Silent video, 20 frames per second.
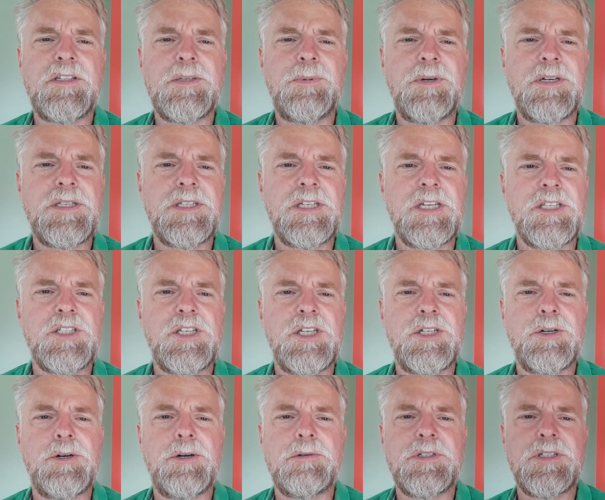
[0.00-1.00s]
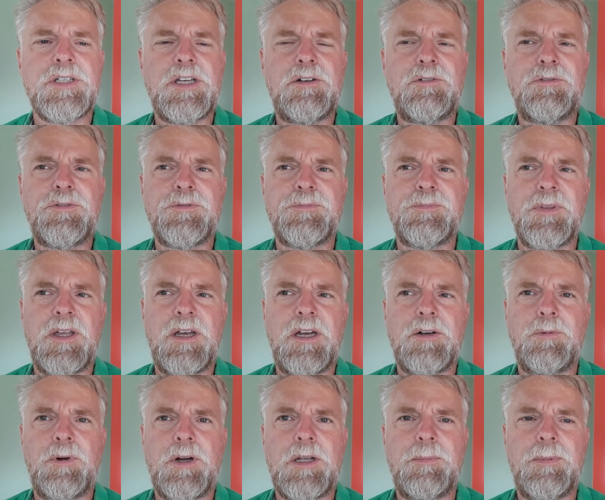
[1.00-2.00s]
to my 16-year-old self?
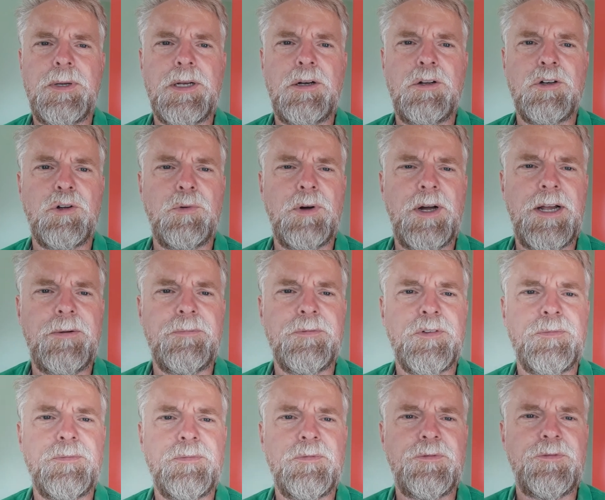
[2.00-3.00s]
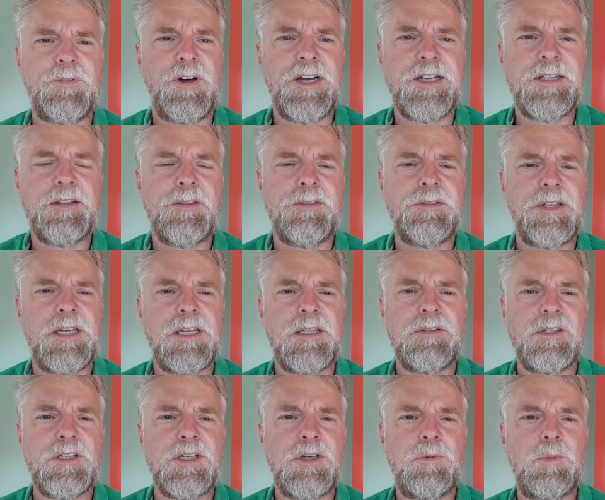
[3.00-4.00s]
I'd recommend look around. Find the thing
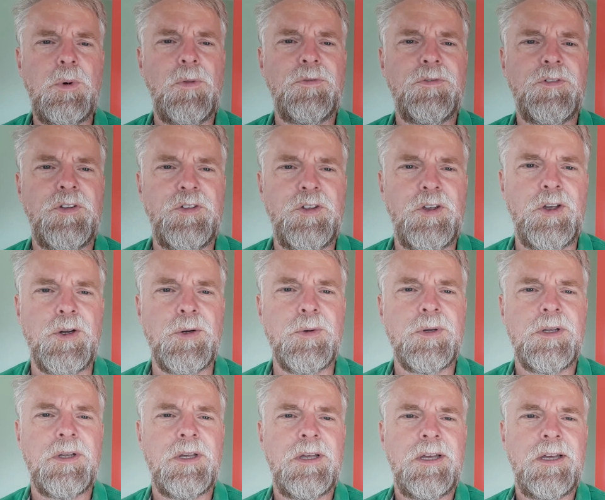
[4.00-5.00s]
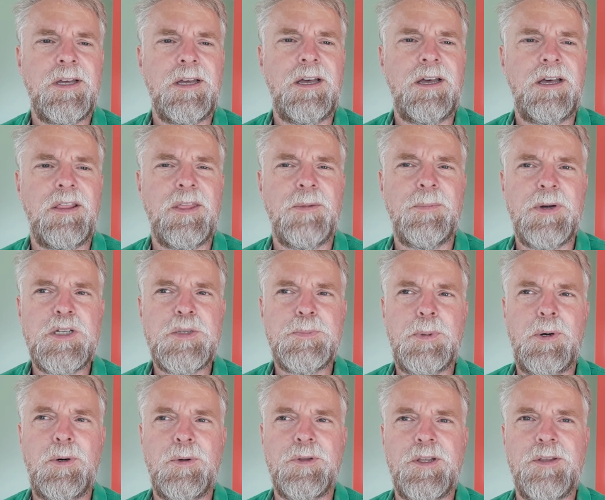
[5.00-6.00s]
that you want to do. The most
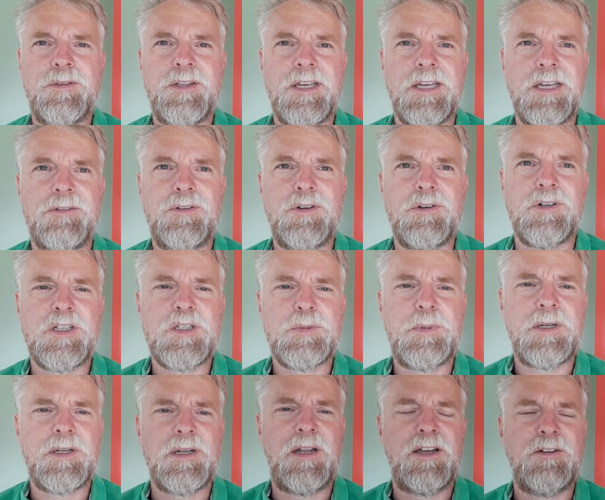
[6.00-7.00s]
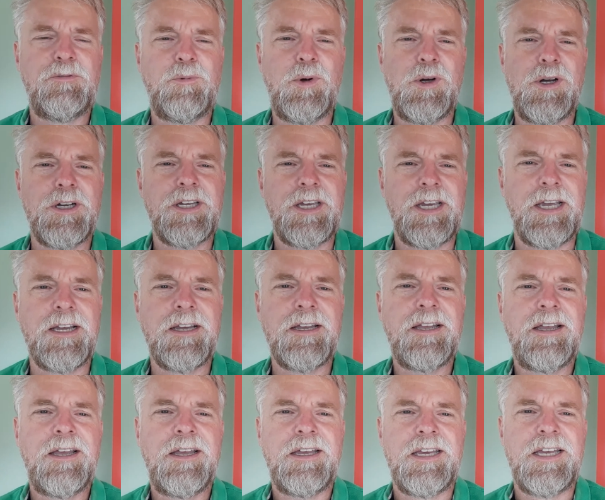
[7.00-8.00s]
important thing, if you're going to spend a life working,
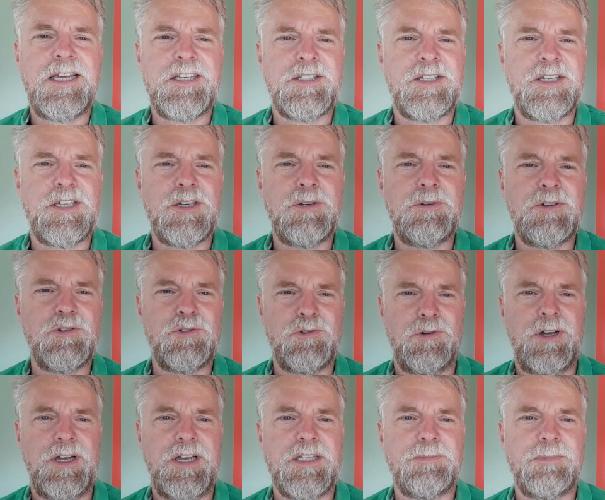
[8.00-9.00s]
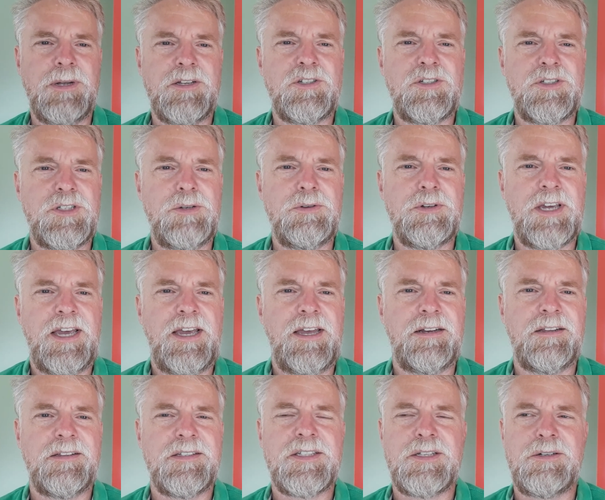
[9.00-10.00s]
is that you enjoy it as much as you can.
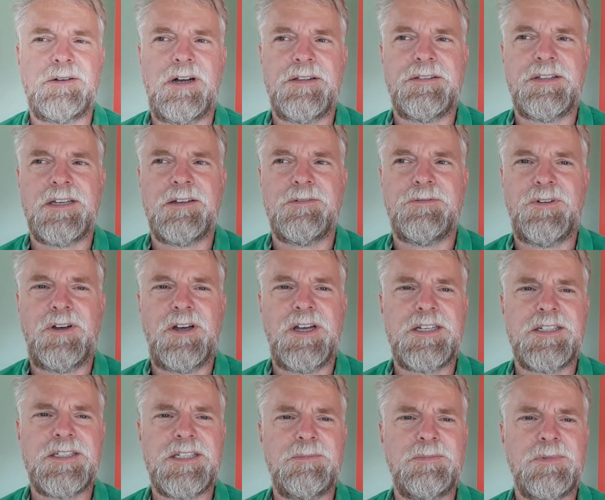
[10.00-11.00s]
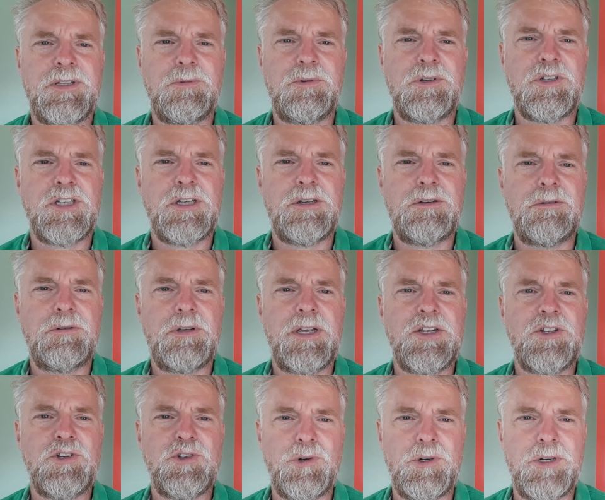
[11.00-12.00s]
So I think find something that you
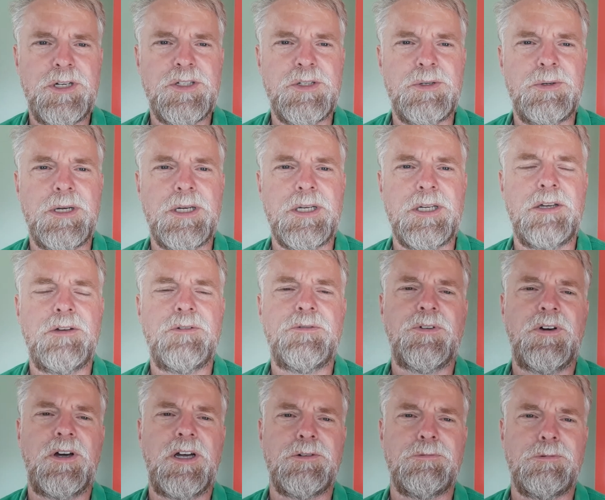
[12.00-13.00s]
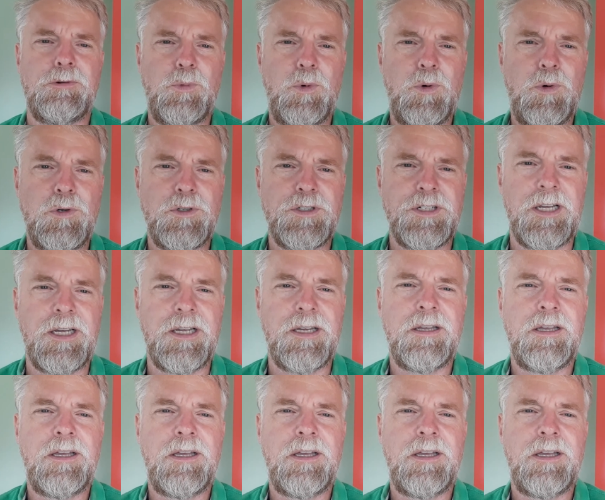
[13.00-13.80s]
enjoy doing, you find rewarding,